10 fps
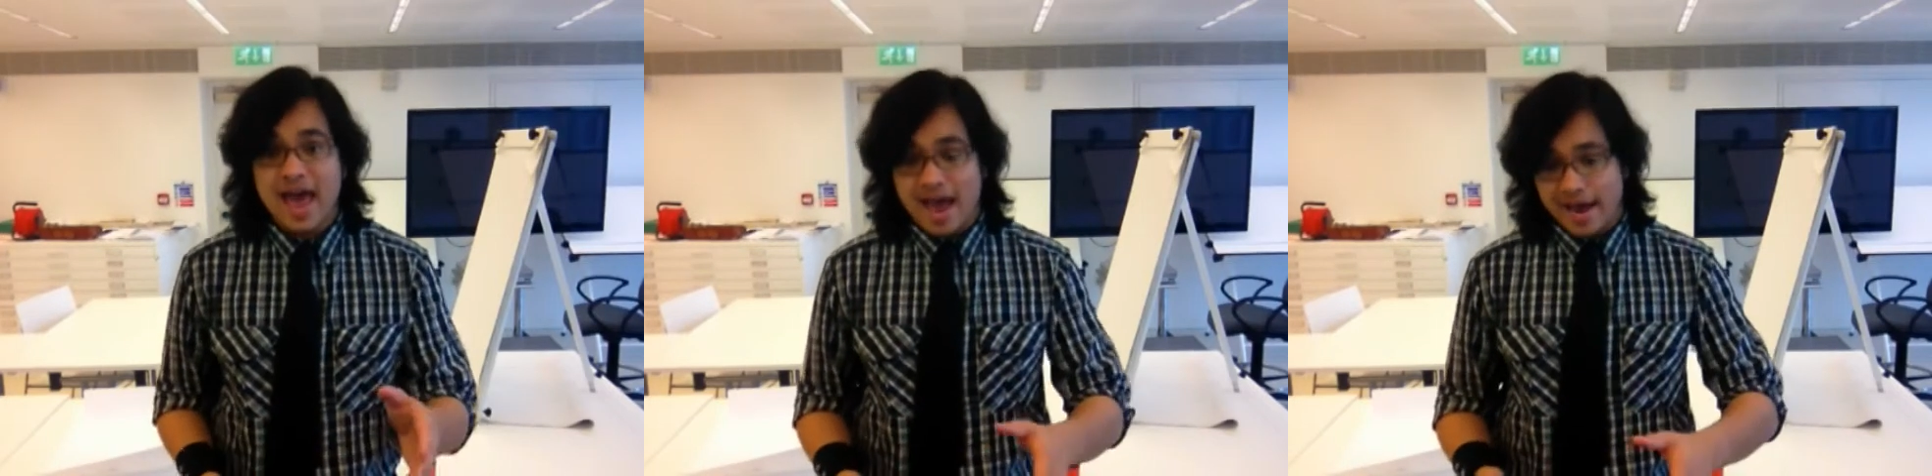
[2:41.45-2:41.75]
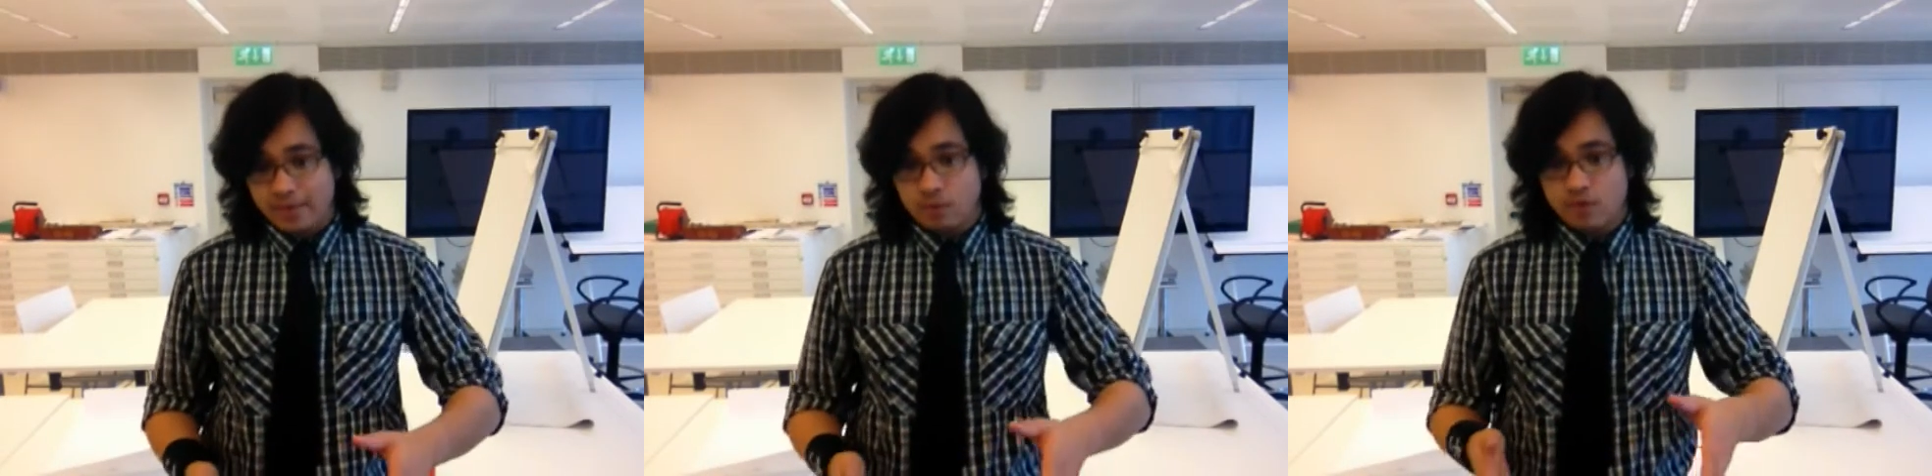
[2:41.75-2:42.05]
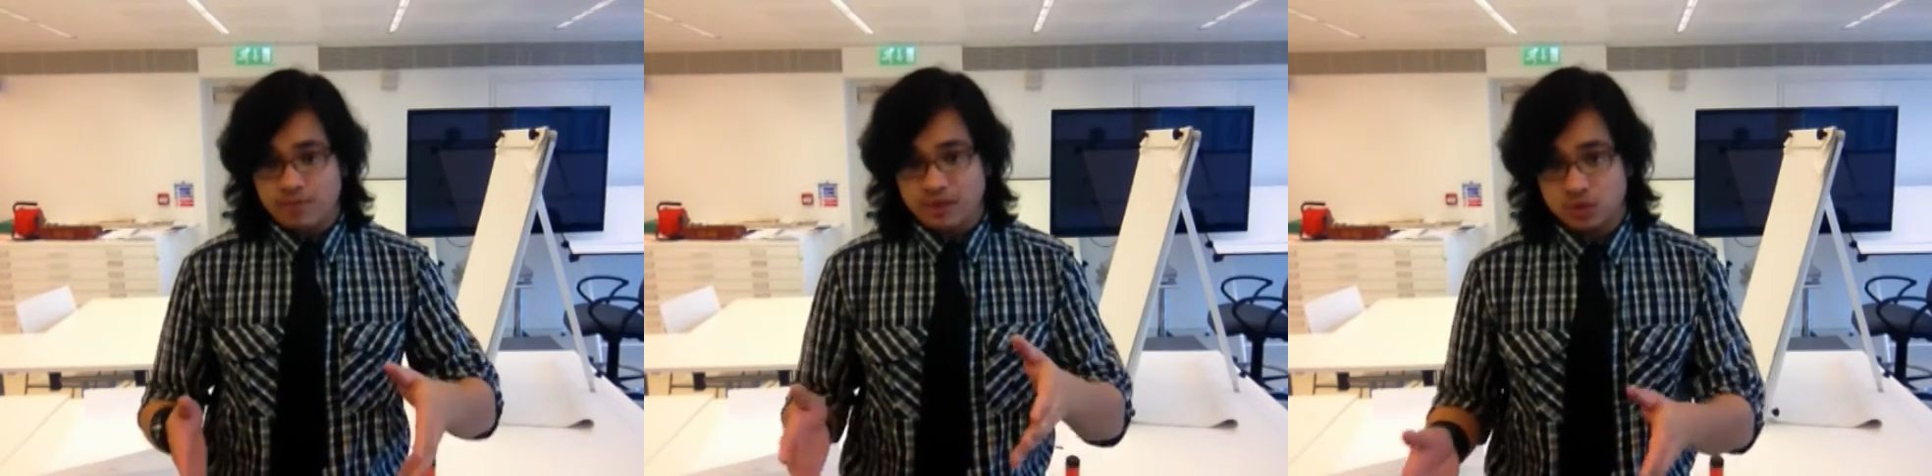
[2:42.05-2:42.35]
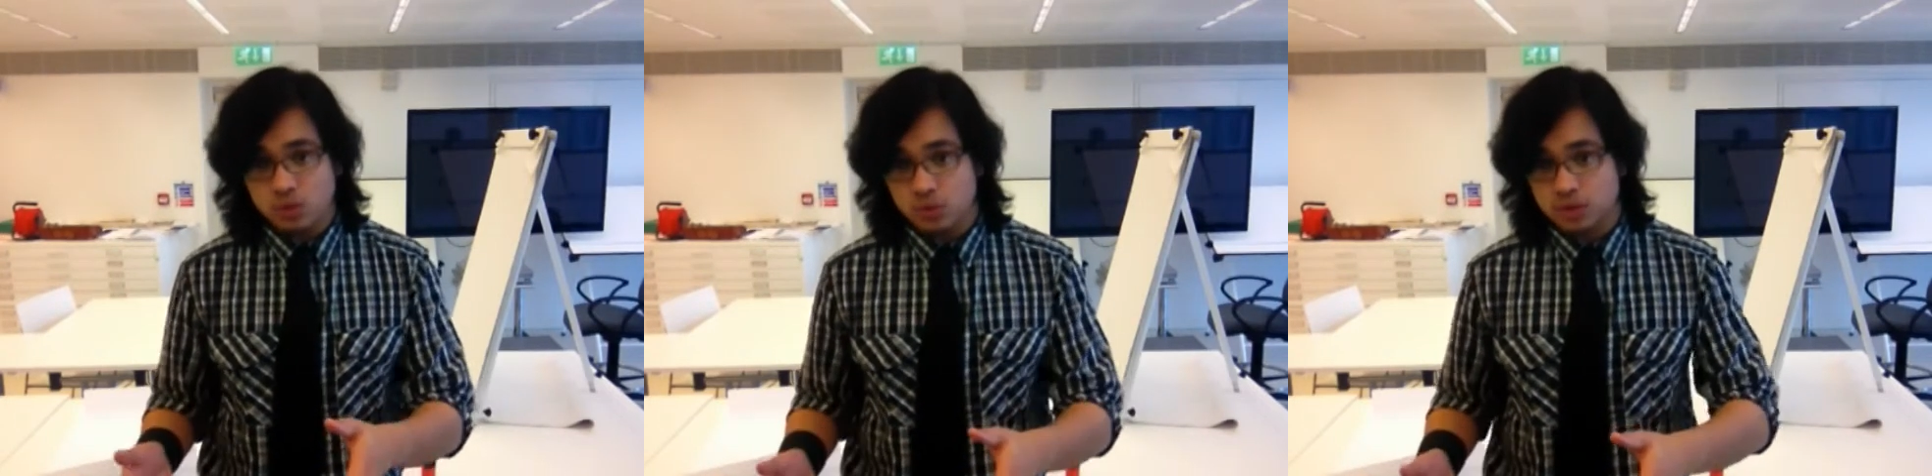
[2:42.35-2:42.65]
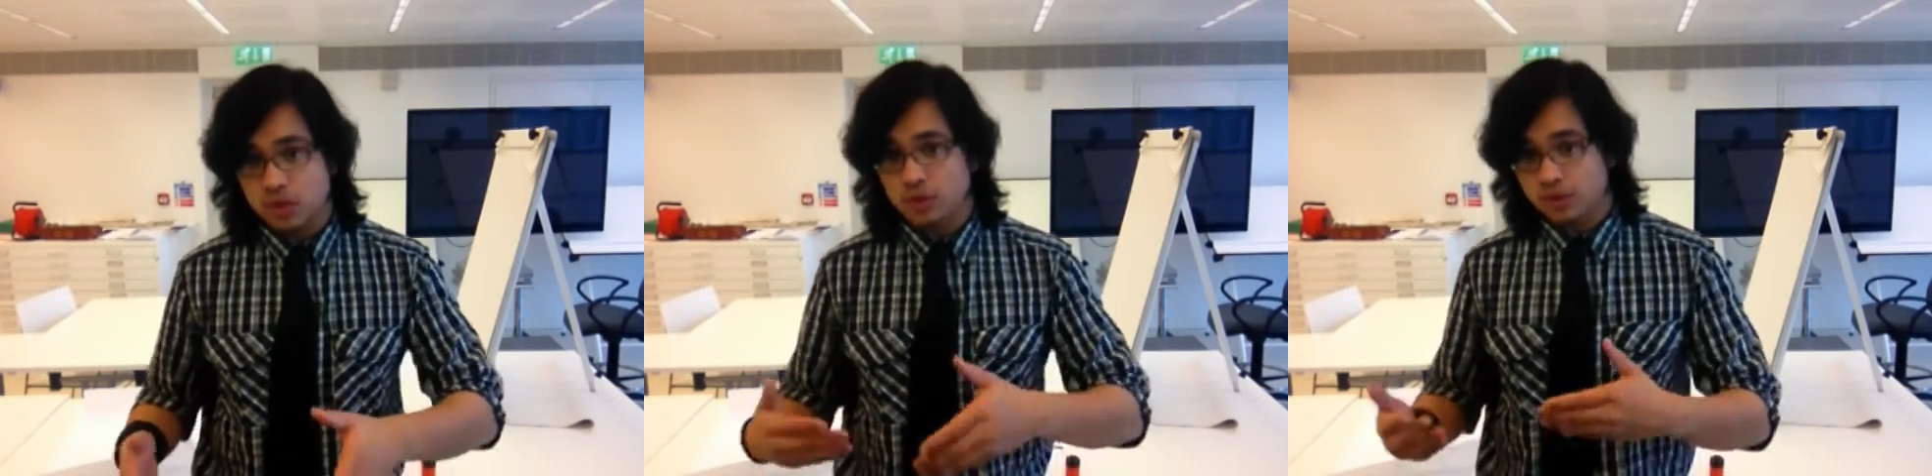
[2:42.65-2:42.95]
and what we've been
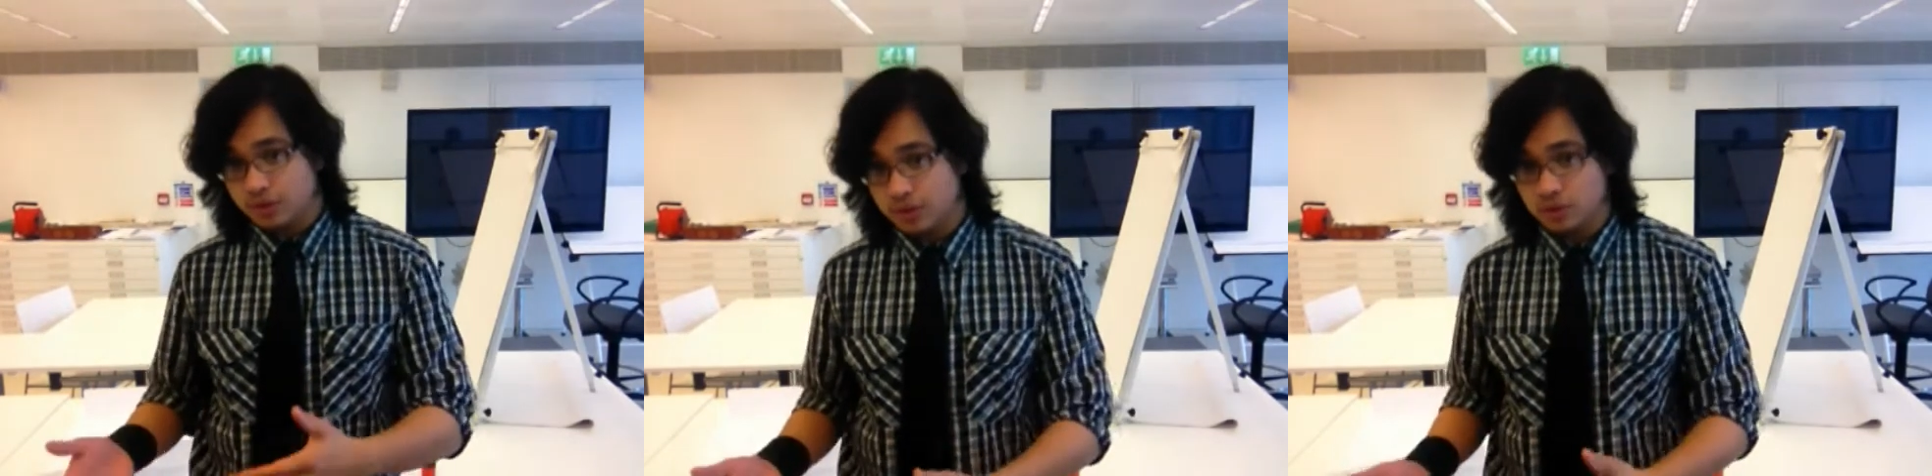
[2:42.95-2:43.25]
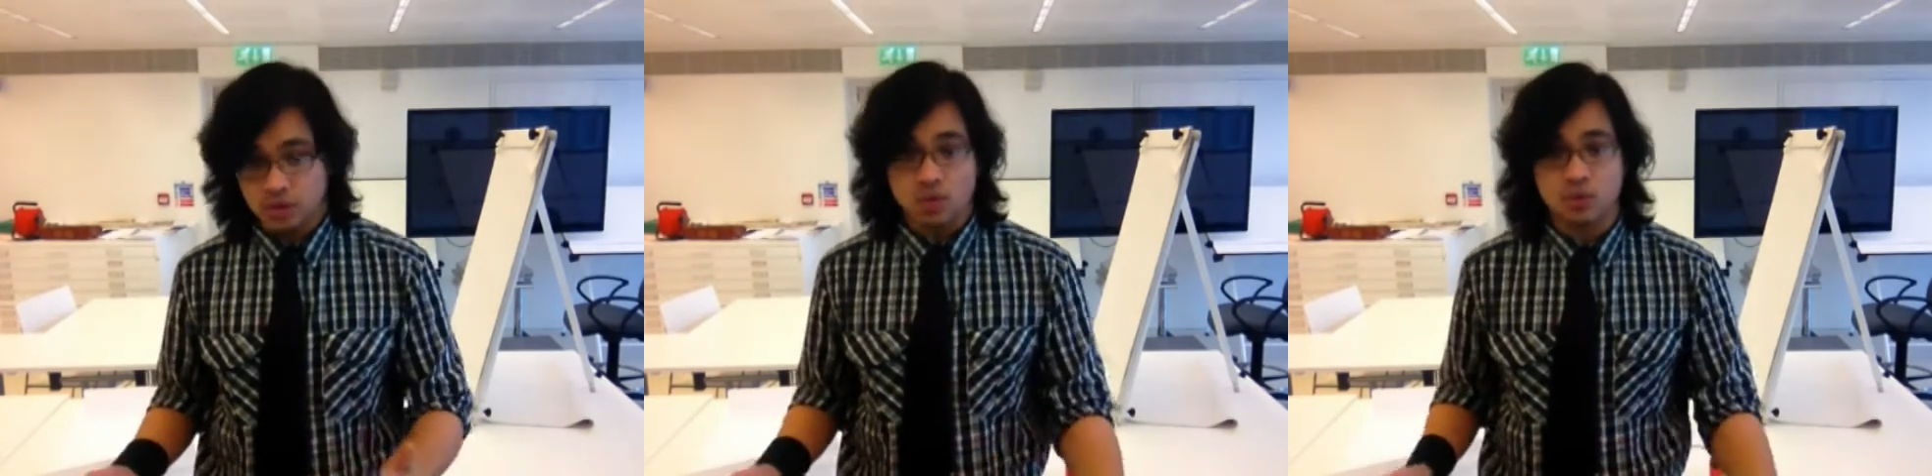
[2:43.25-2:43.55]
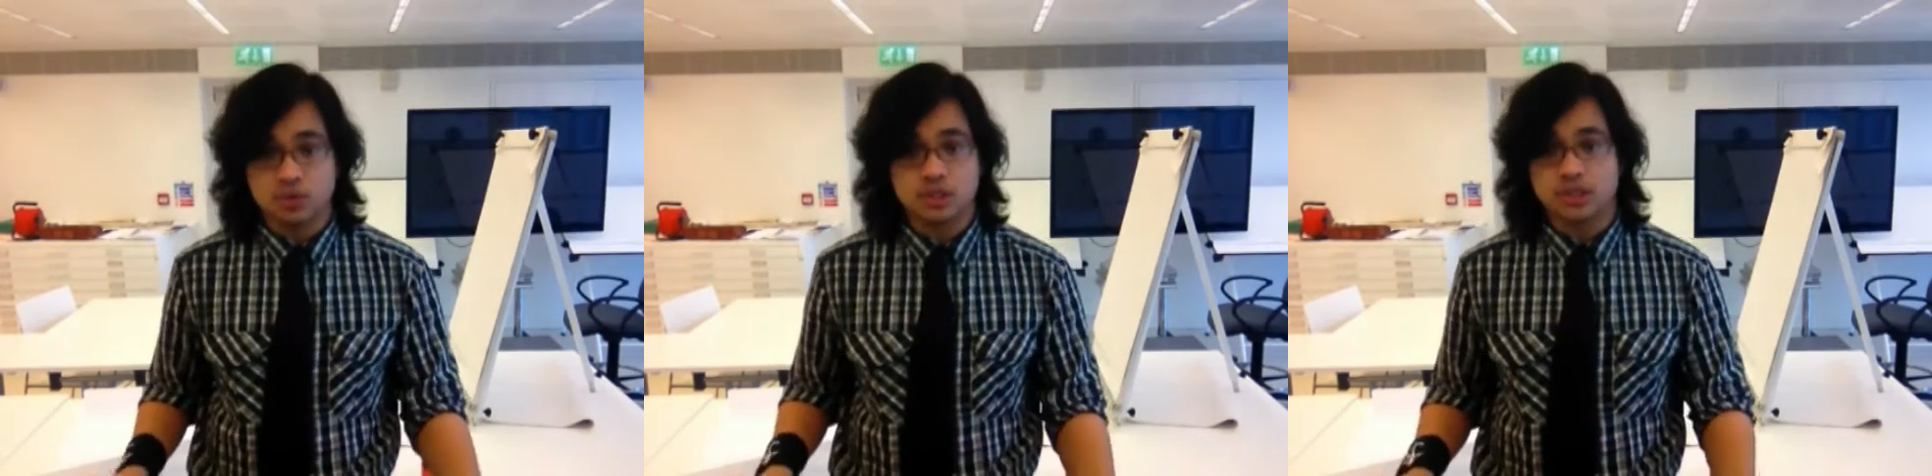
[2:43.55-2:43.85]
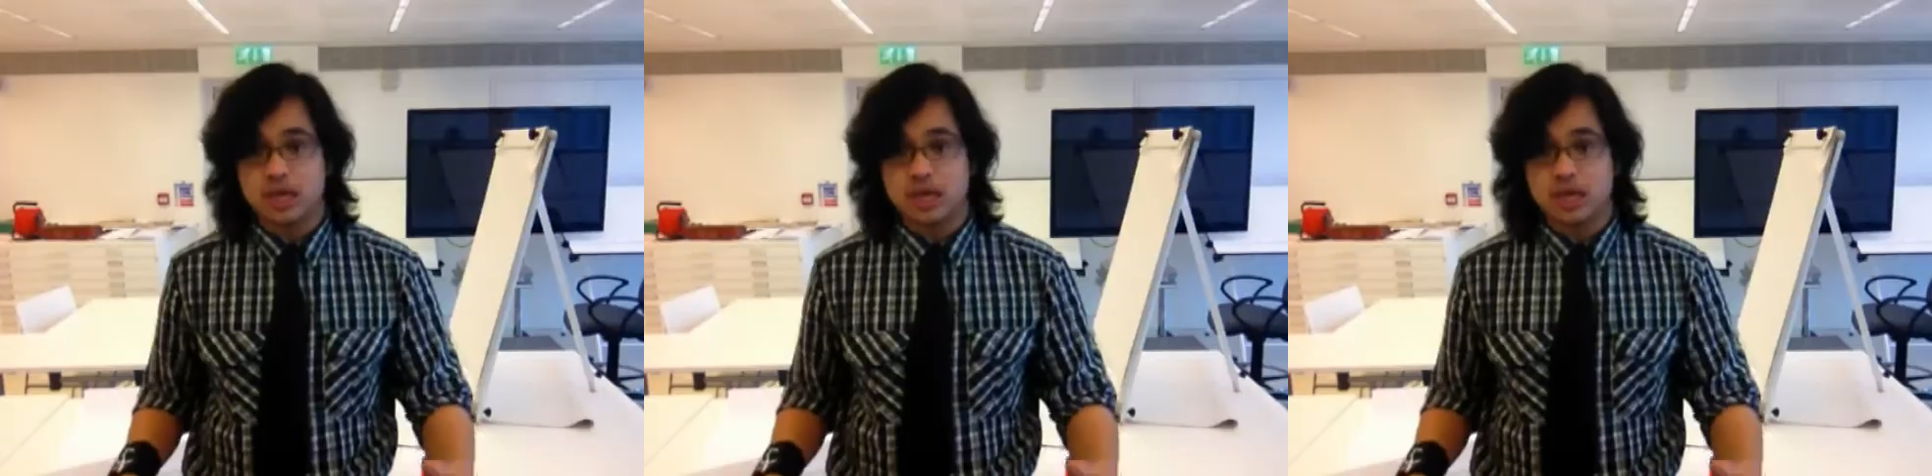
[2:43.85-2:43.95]
taught on the course,